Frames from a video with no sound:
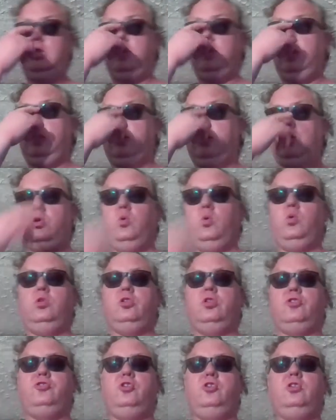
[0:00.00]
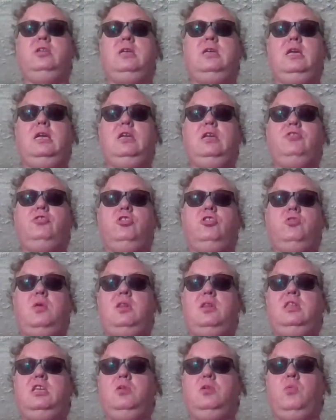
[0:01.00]
You can hold a suitcase. You can do
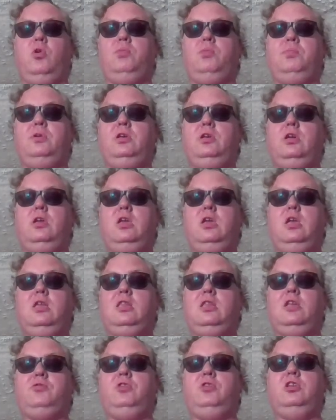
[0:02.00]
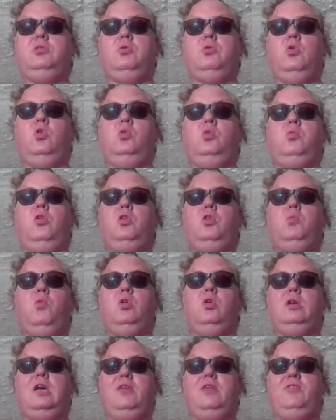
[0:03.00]
anything you want. But that's what you do. You hold one in
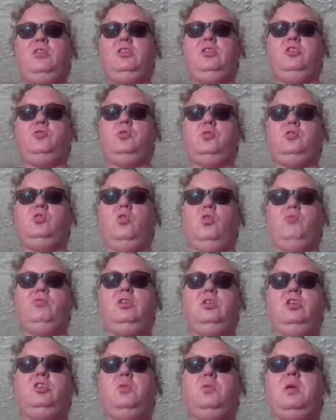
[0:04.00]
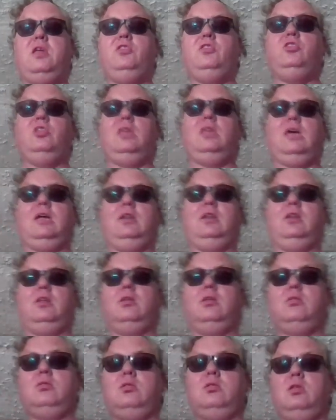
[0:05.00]
one hand, then you switch over and you do it in the other hand.
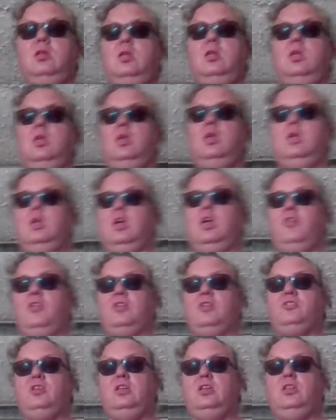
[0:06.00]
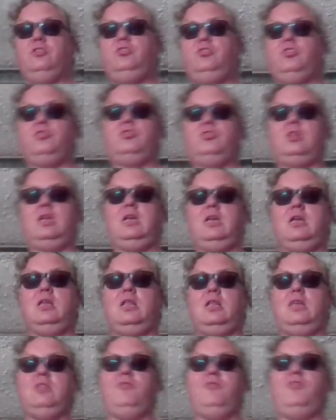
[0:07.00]
And that's it. And it's just like
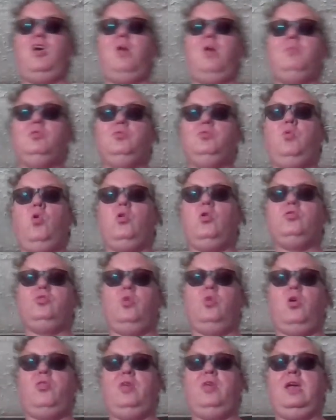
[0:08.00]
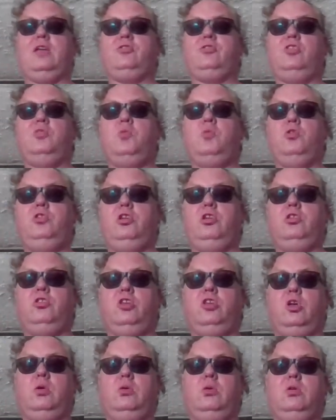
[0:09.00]
the farmer's walk sort of thing. That's another one you can
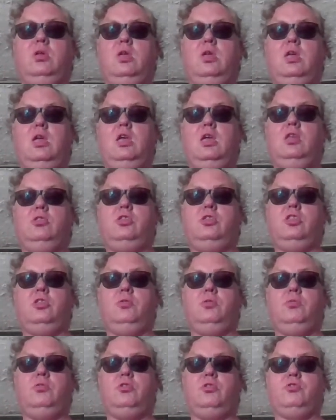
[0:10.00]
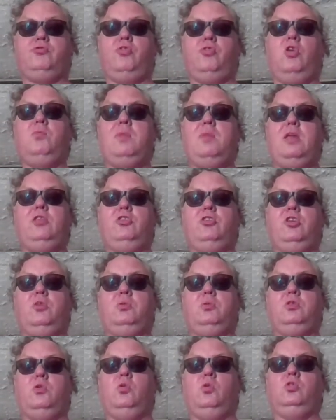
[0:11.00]
do. The strong men do
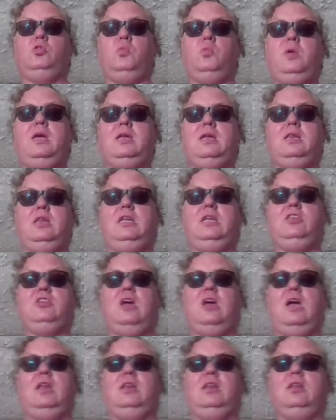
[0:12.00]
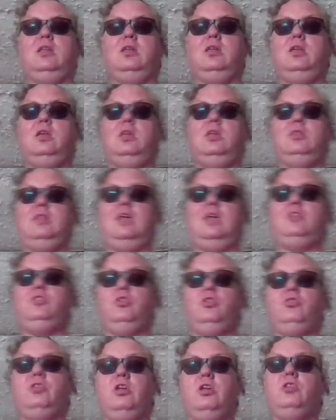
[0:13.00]
when they hold a weight in each hand. That
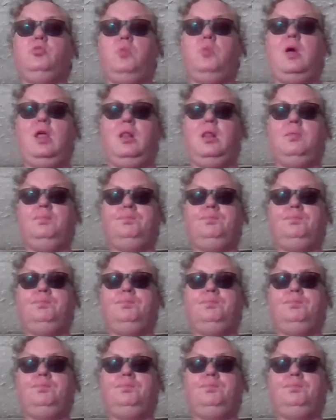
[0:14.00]
does it as well.